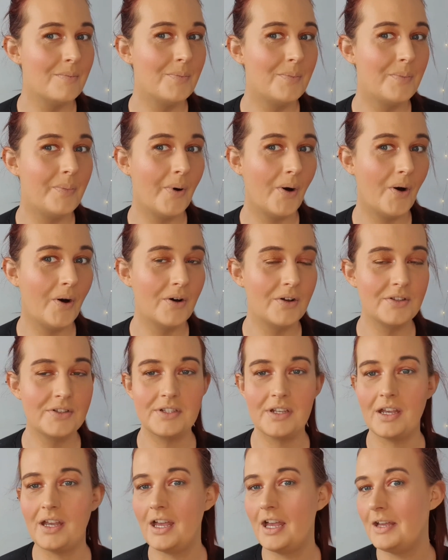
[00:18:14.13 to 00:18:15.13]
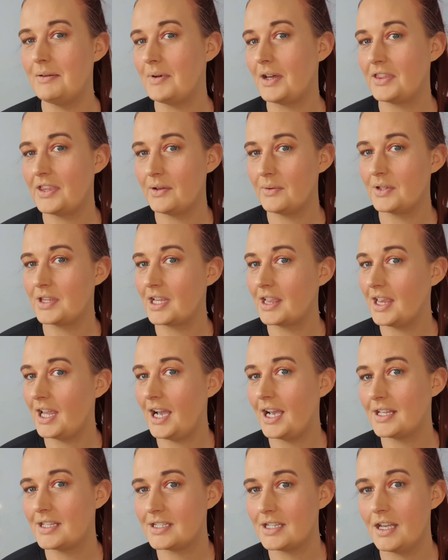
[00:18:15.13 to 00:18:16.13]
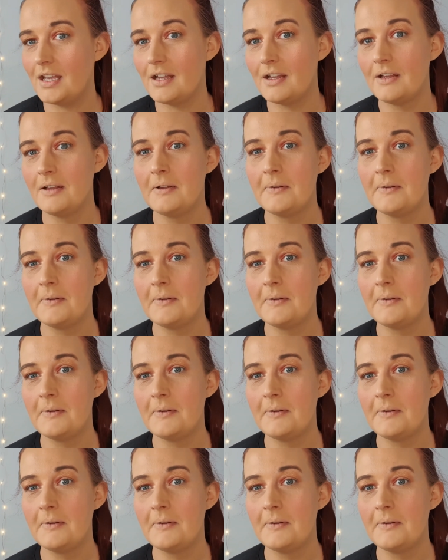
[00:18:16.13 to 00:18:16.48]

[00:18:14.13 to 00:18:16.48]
But I think with a lighter